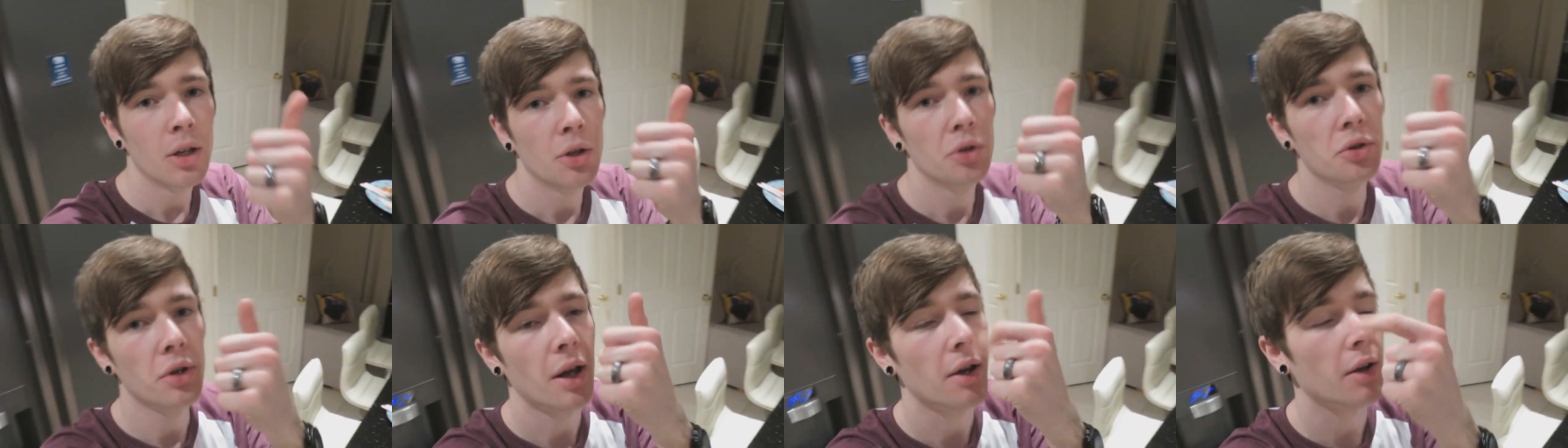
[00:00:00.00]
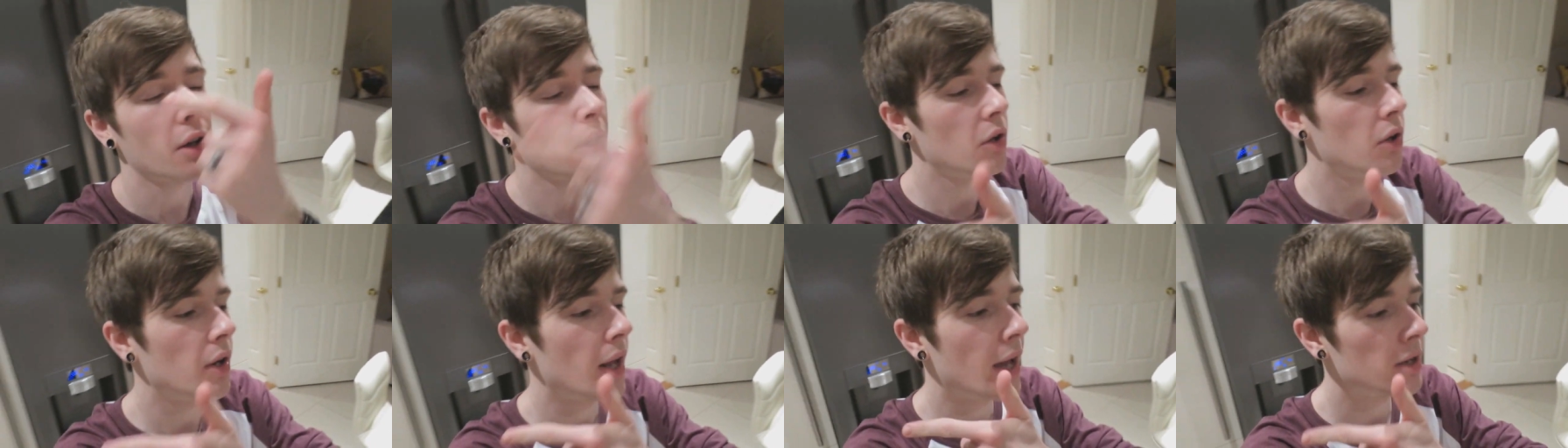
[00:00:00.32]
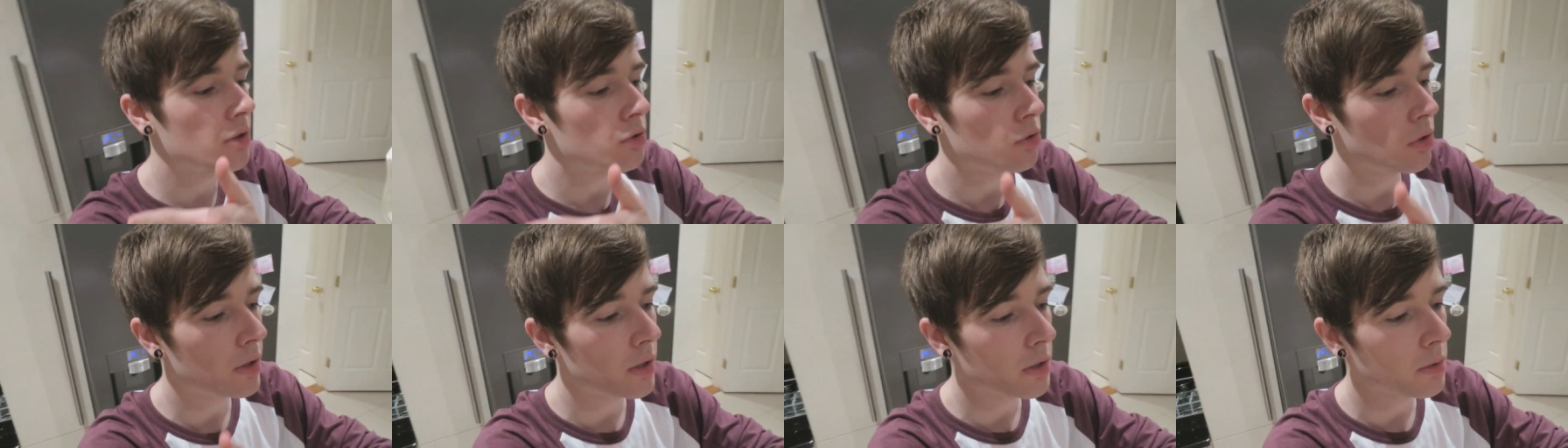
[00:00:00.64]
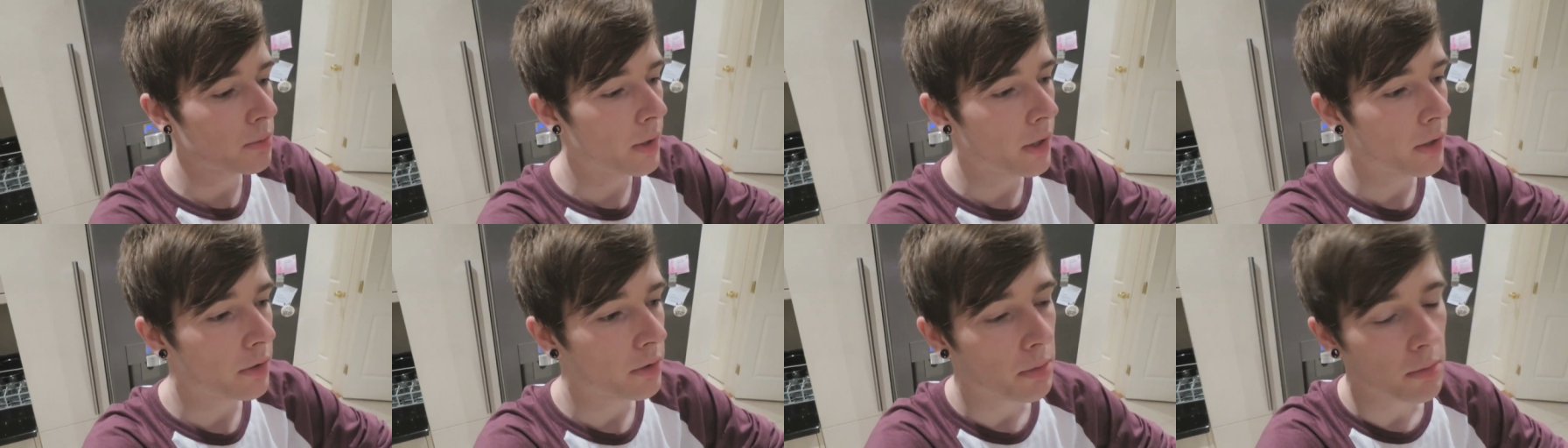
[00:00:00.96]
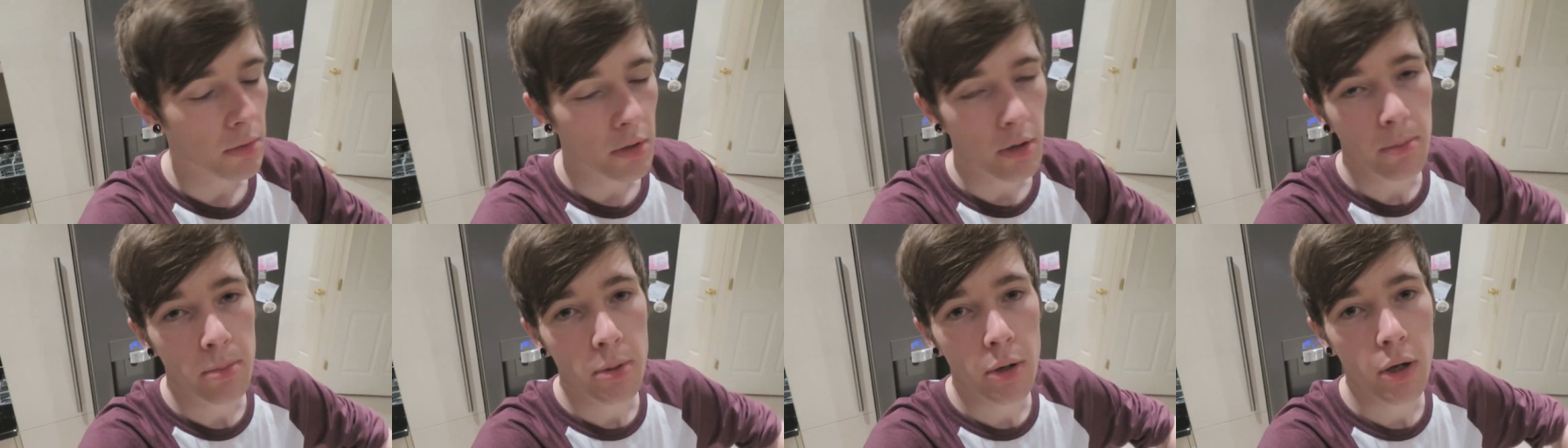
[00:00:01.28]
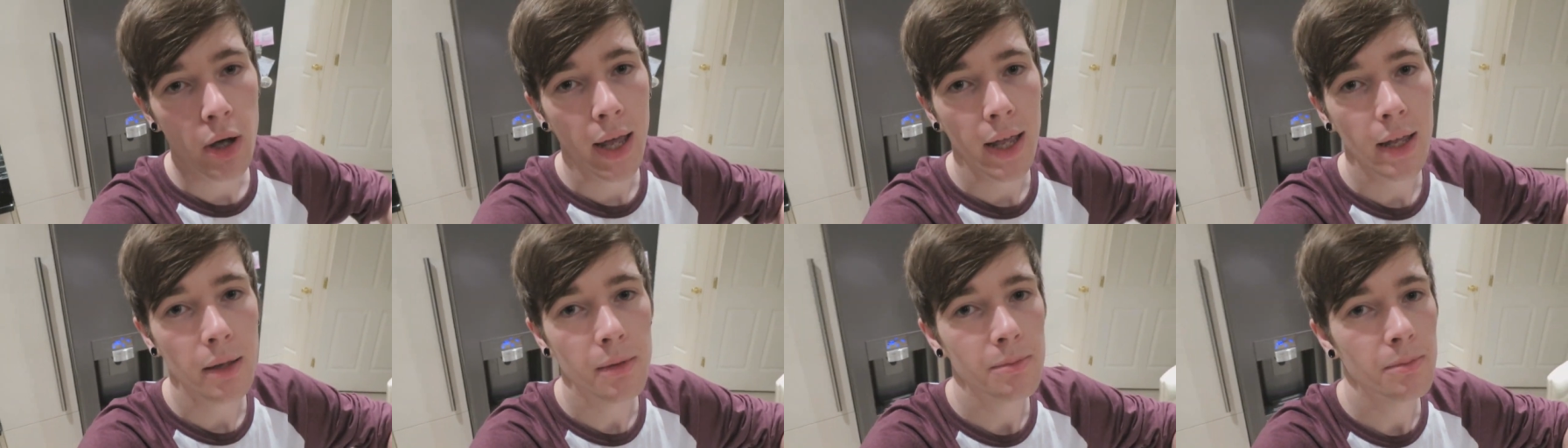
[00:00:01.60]
You can now get it on Android as well, so I'm going to
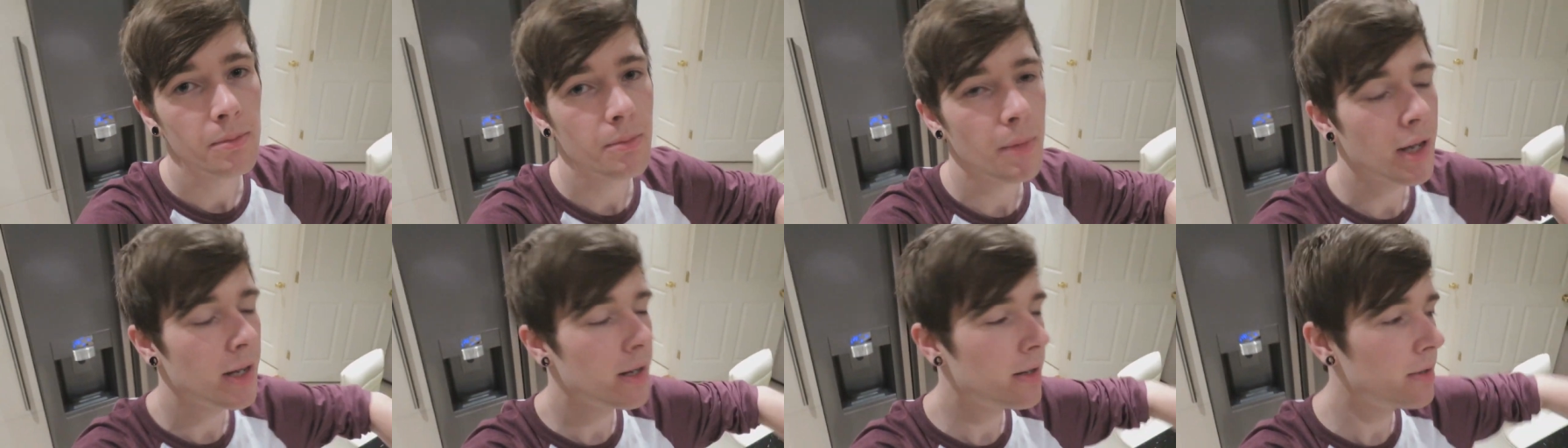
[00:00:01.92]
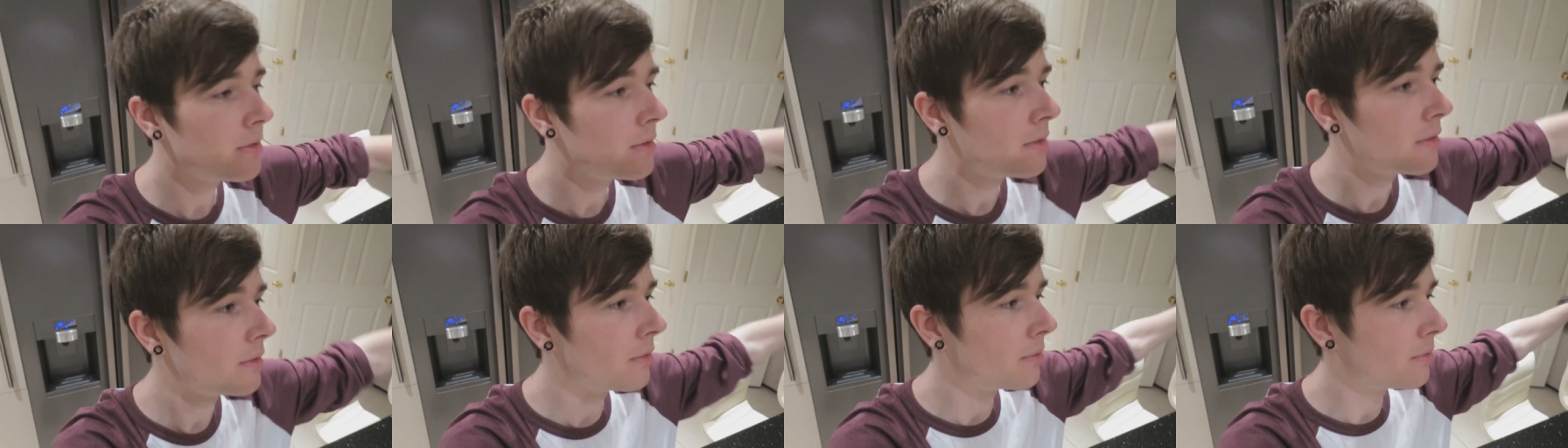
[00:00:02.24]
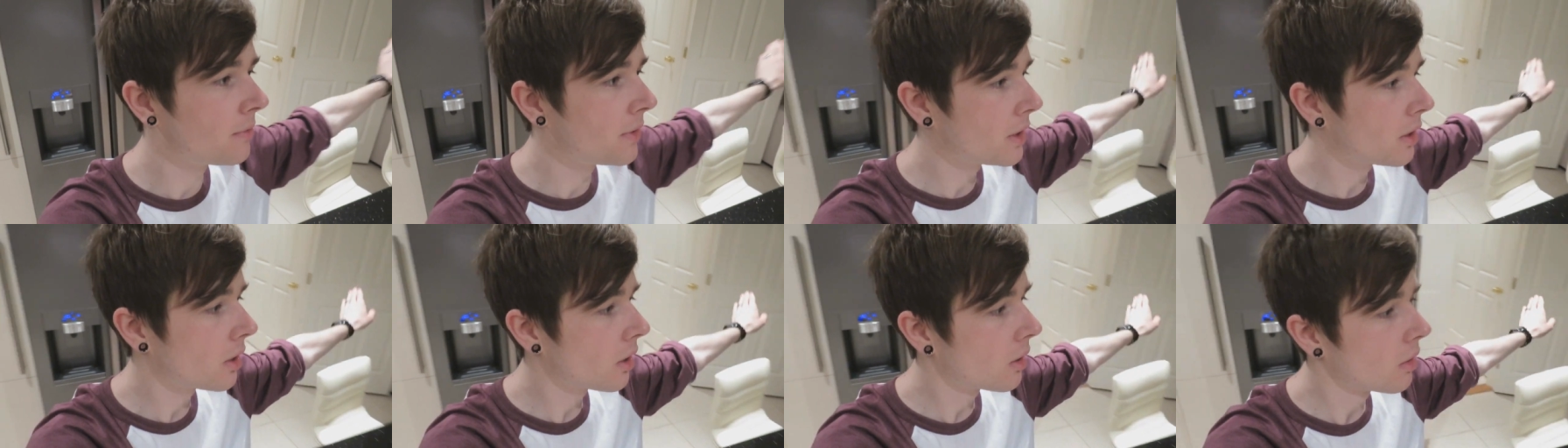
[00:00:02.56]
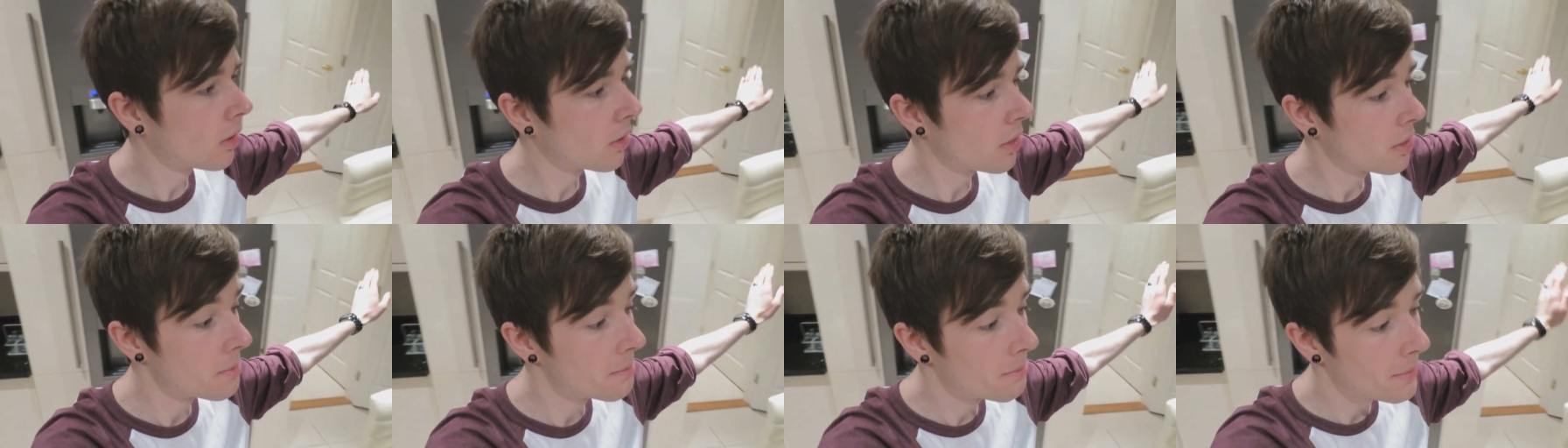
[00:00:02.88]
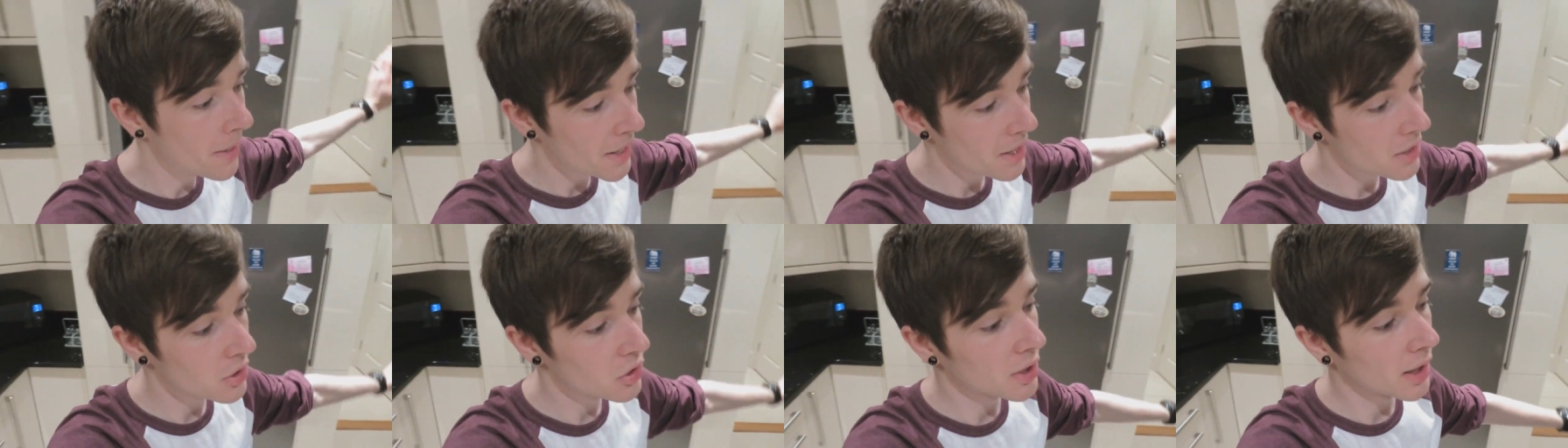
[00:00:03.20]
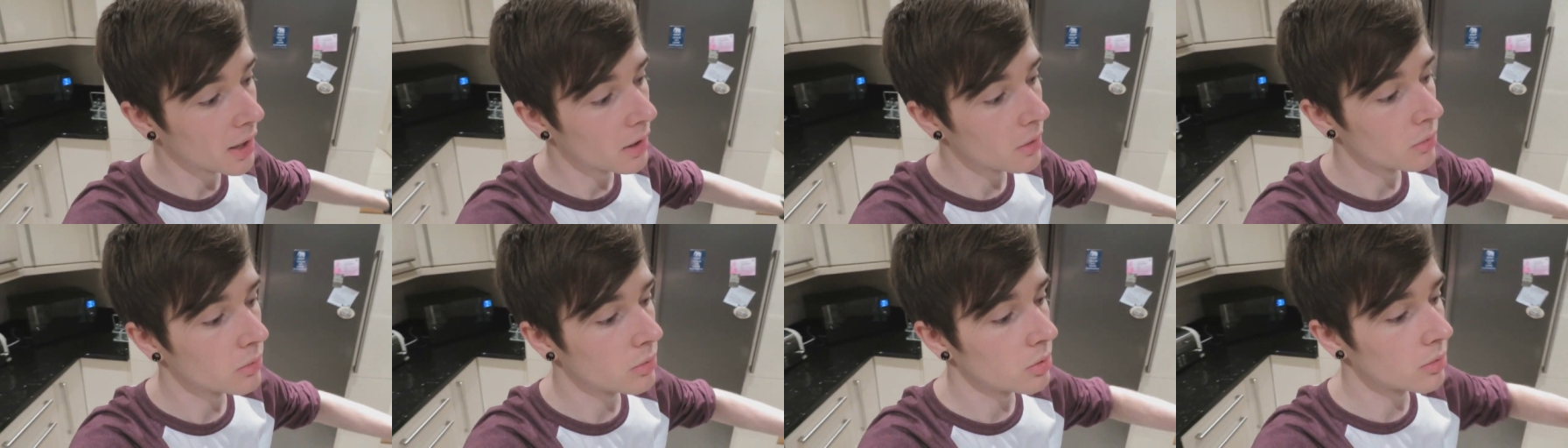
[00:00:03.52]
put a main video on the main
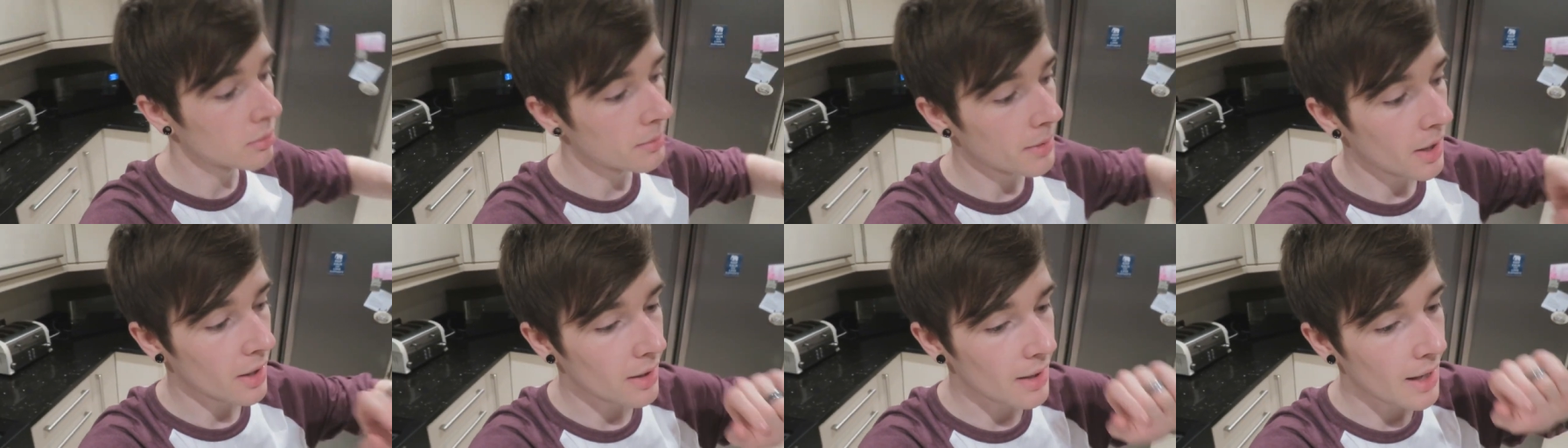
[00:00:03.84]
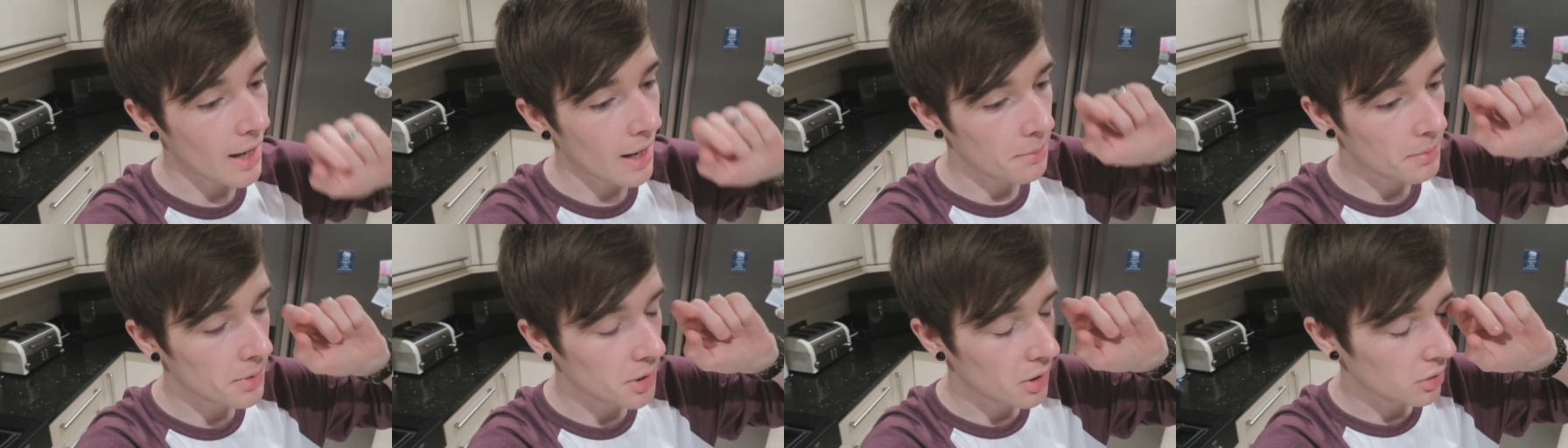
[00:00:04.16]
channel talking about that,